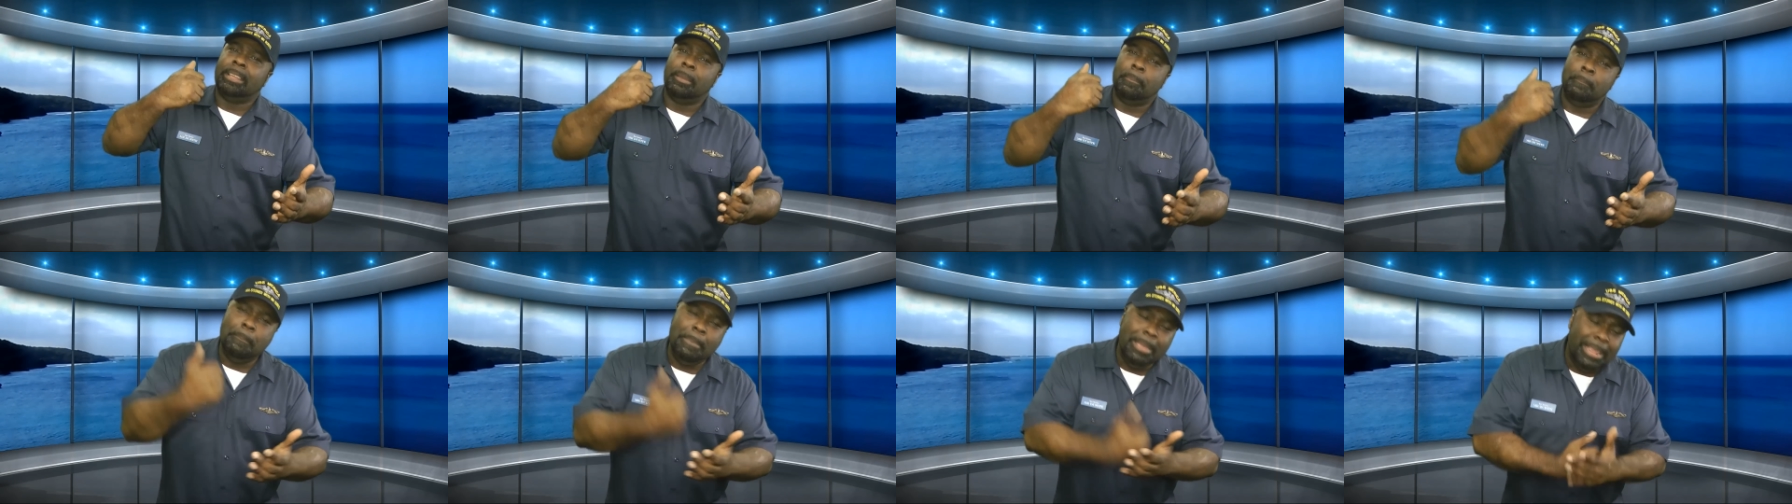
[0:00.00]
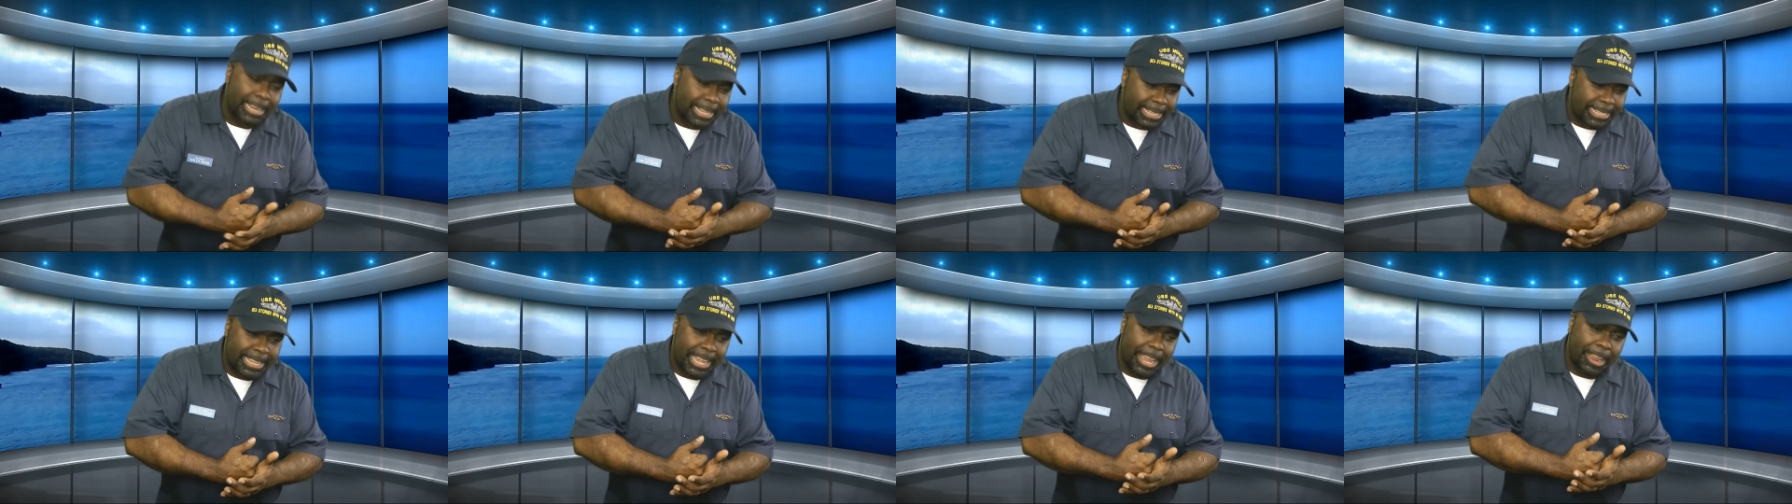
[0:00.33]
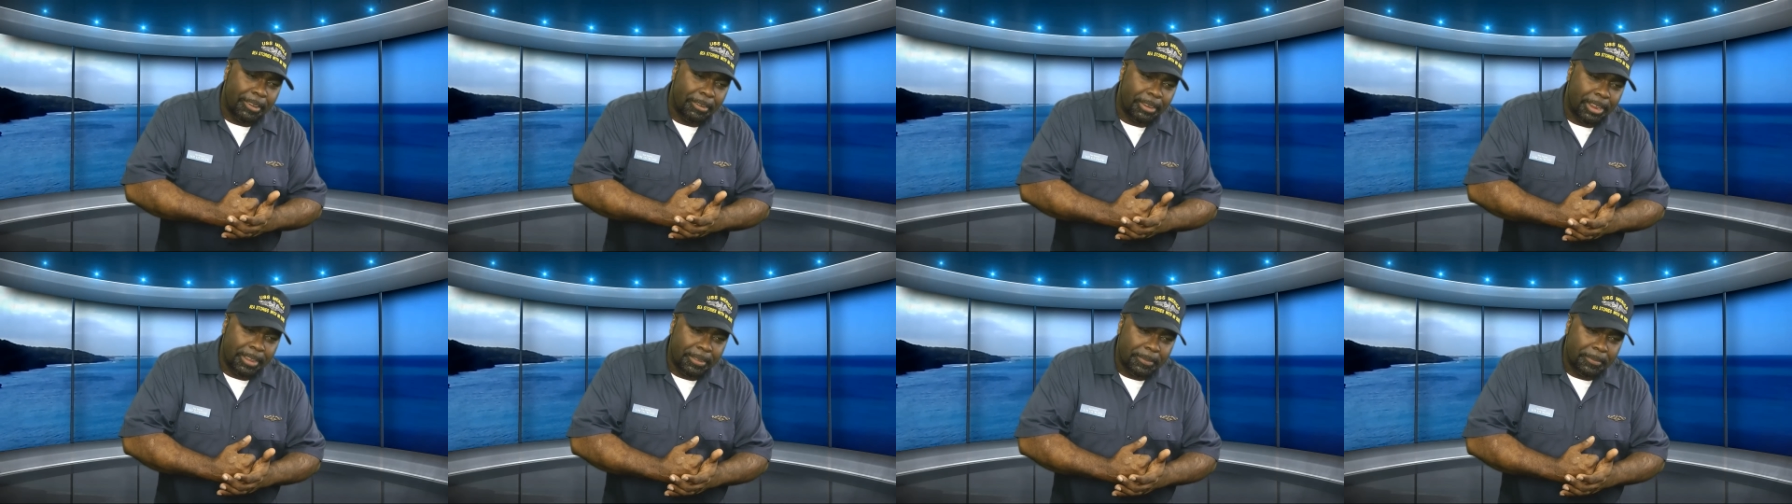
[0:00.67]

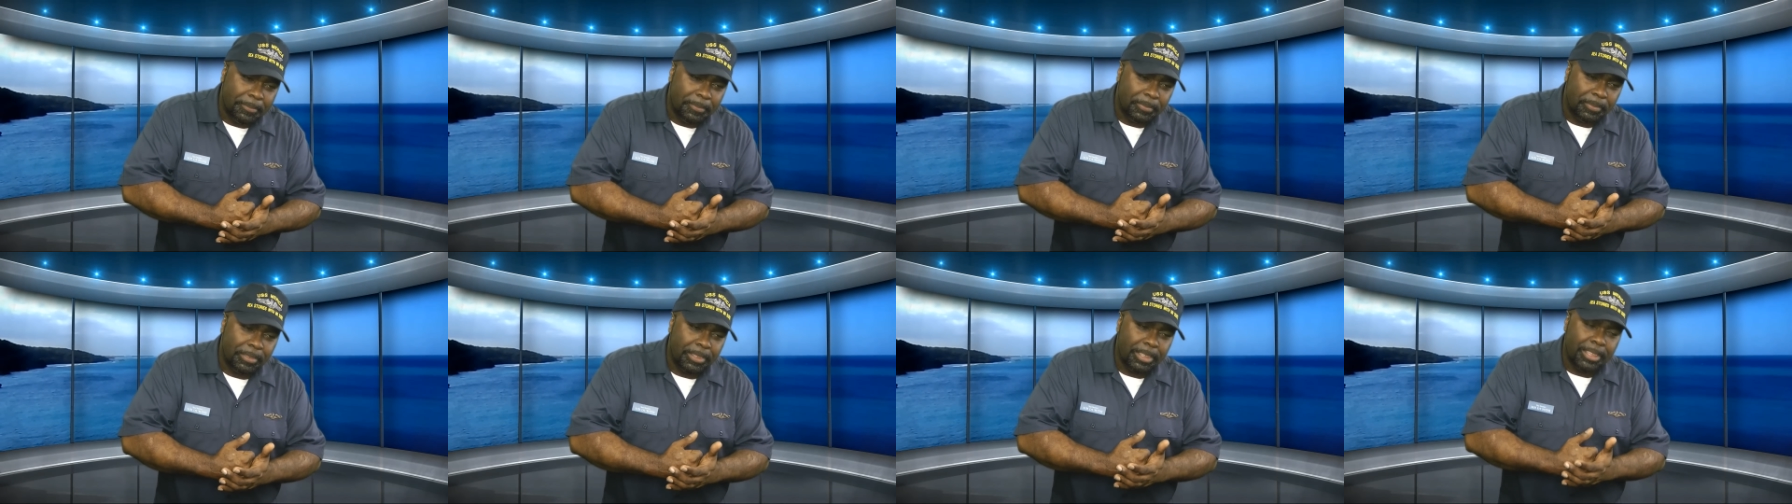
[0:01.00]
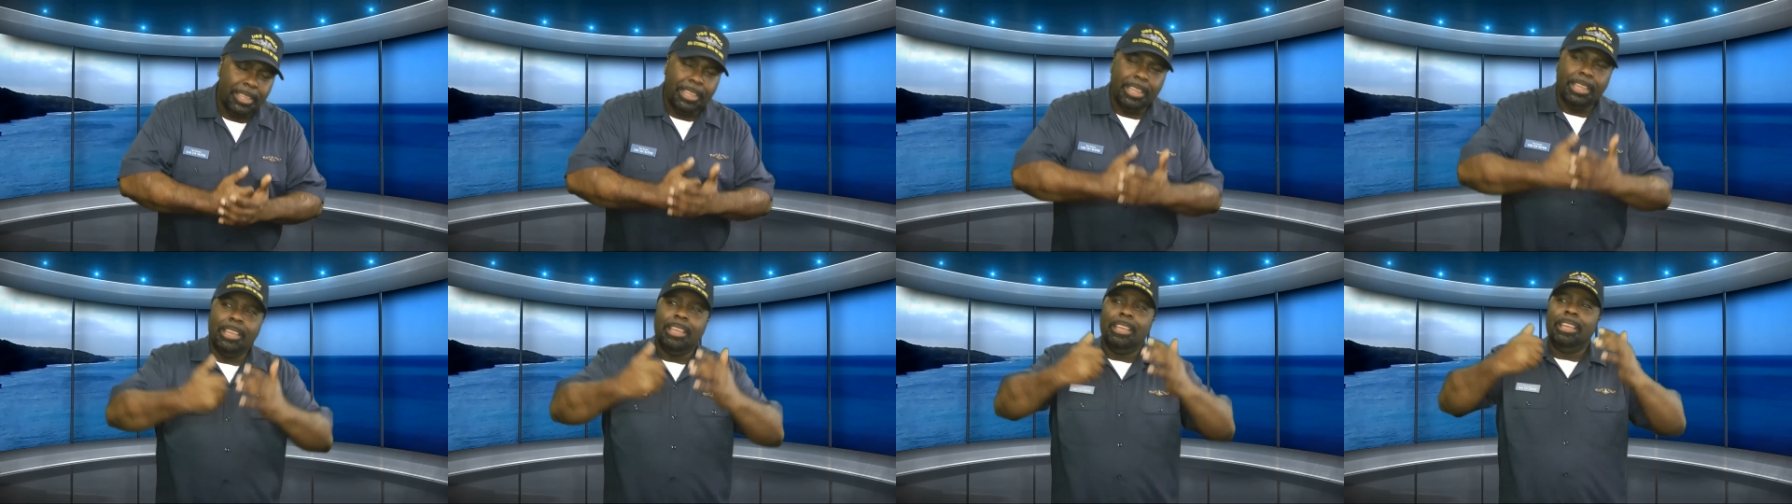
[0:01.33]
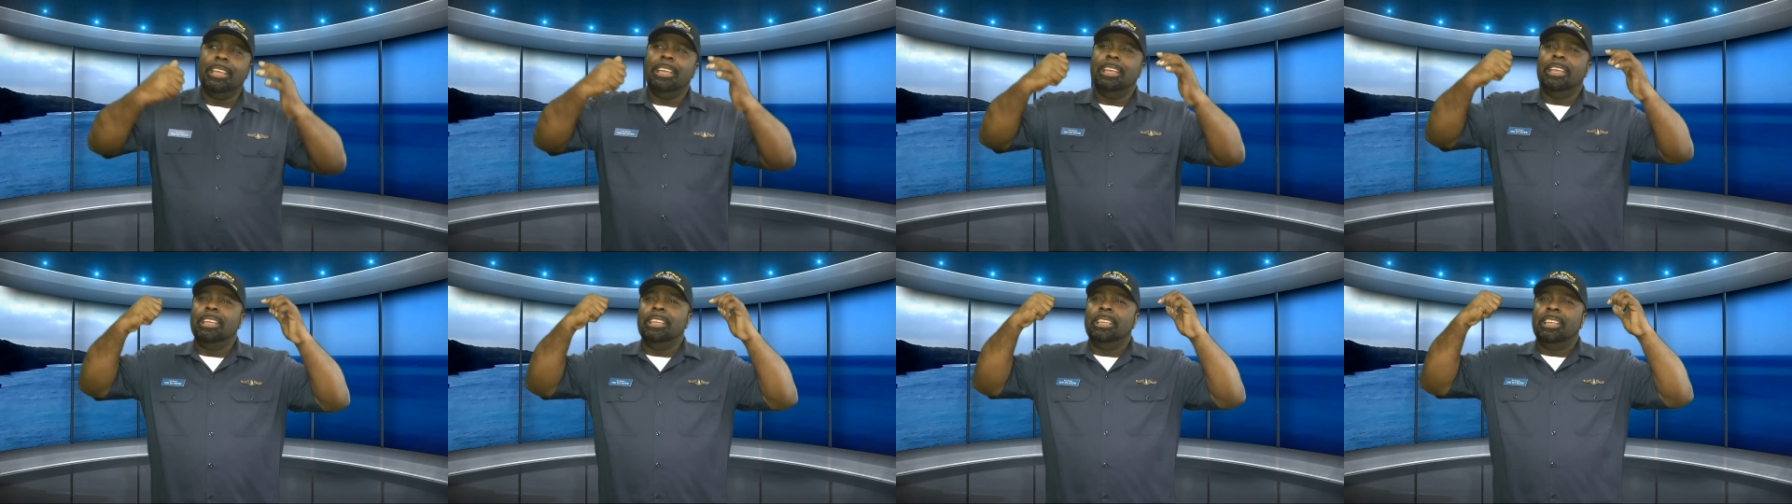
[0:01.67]
military
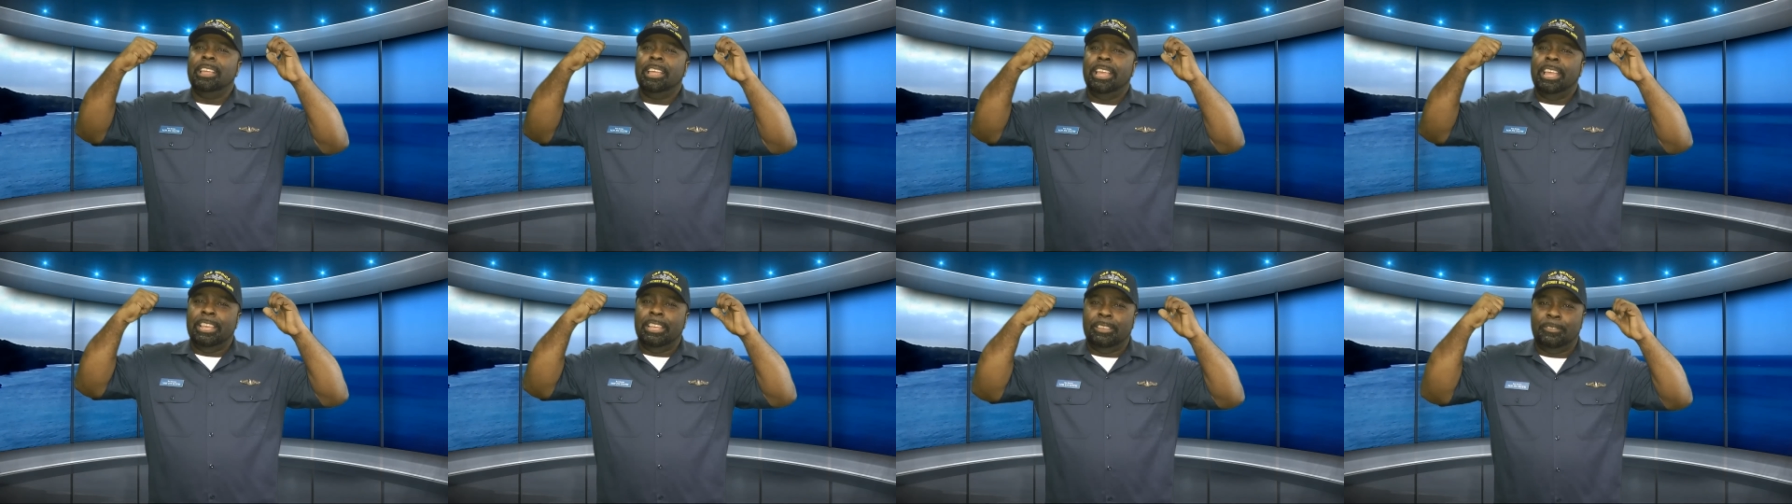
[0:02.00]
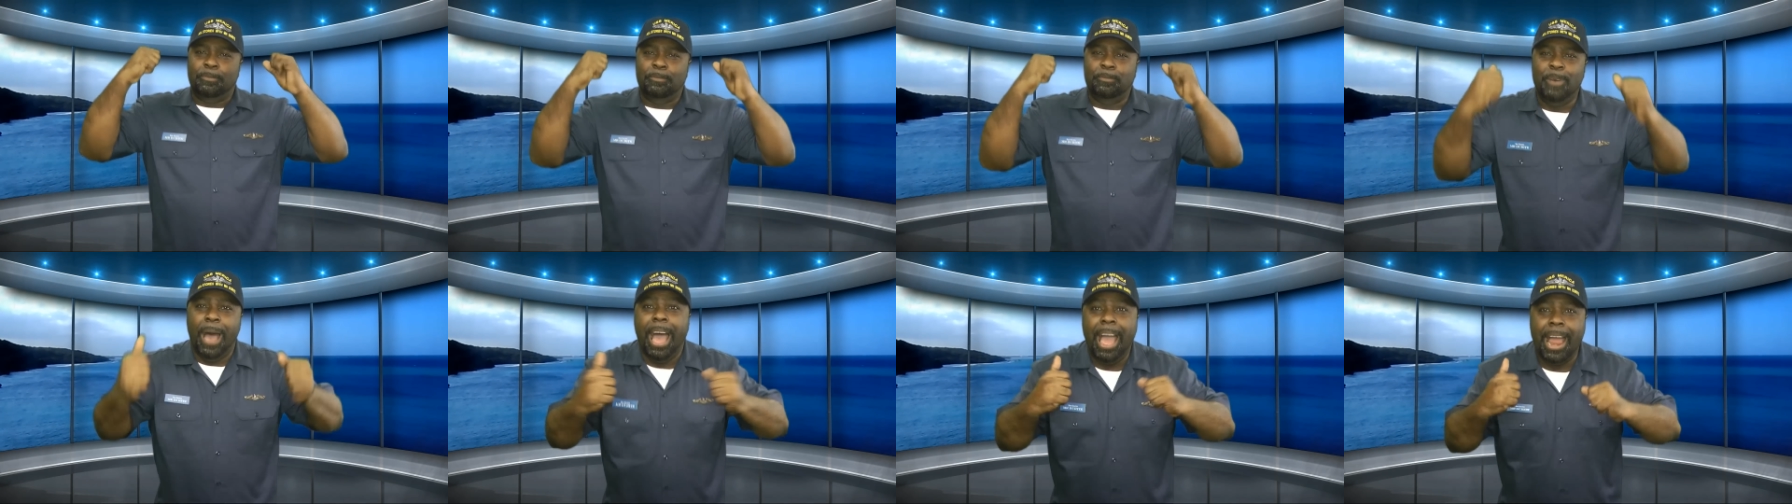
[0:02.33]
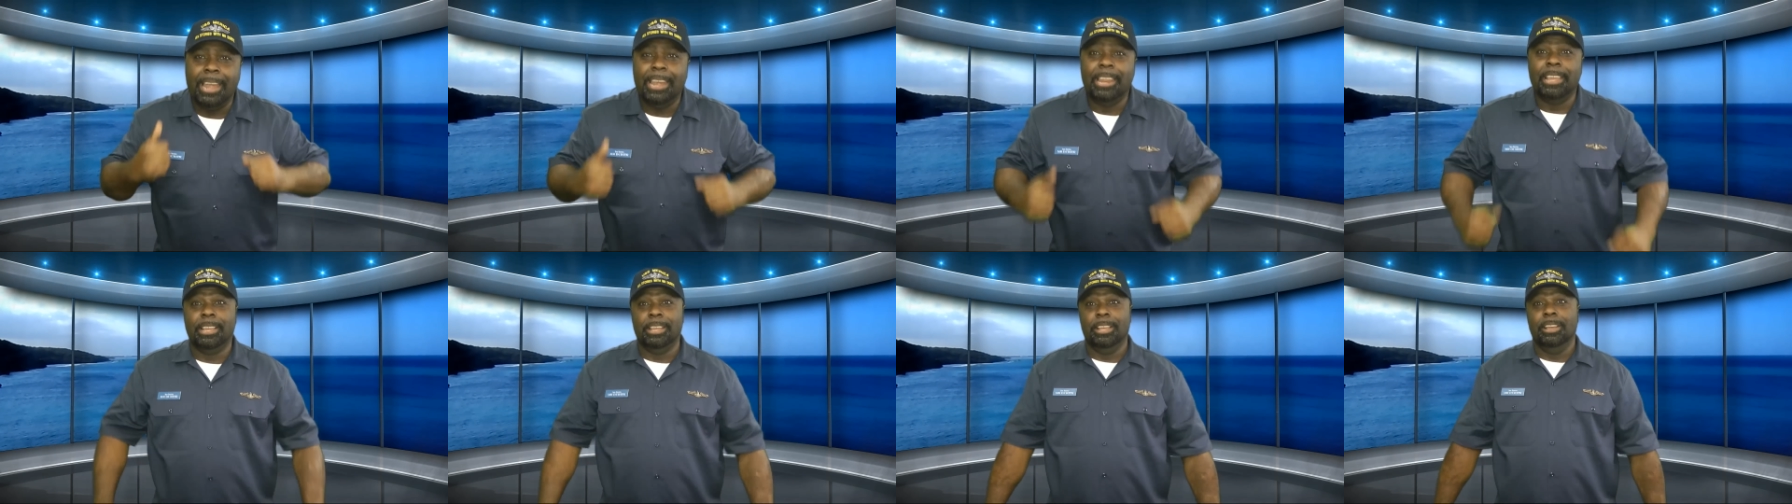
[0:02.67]
is
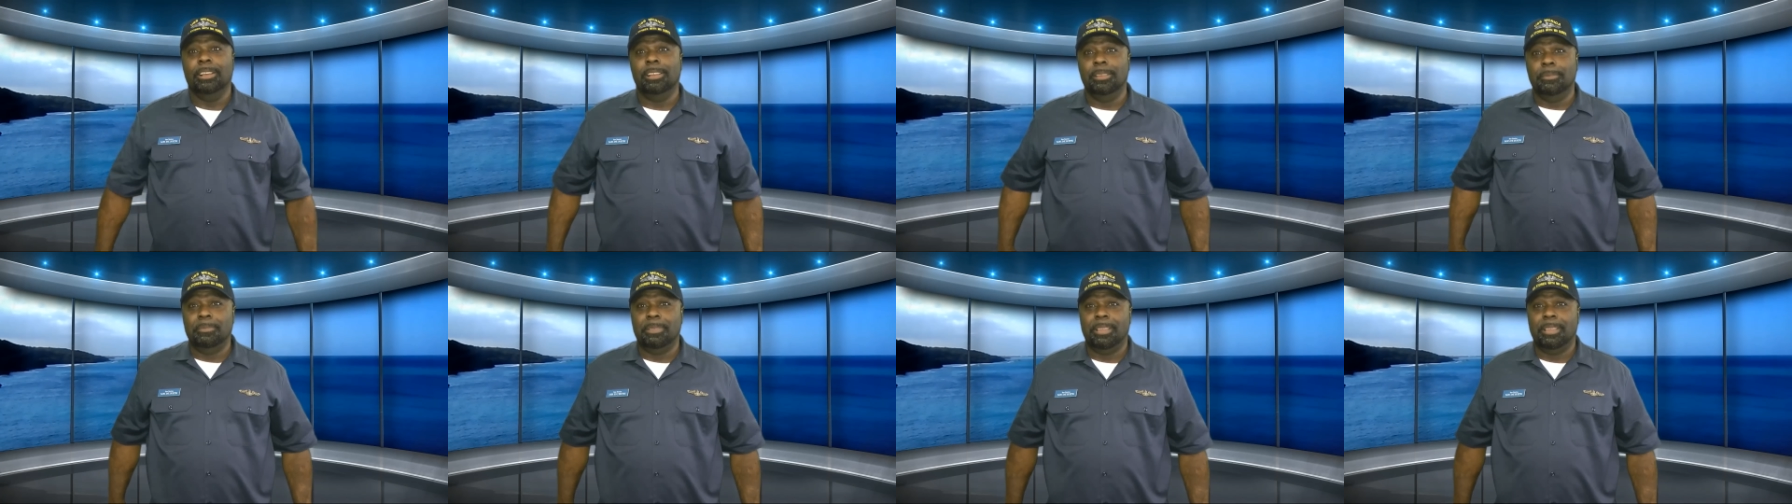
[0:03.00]
finally come.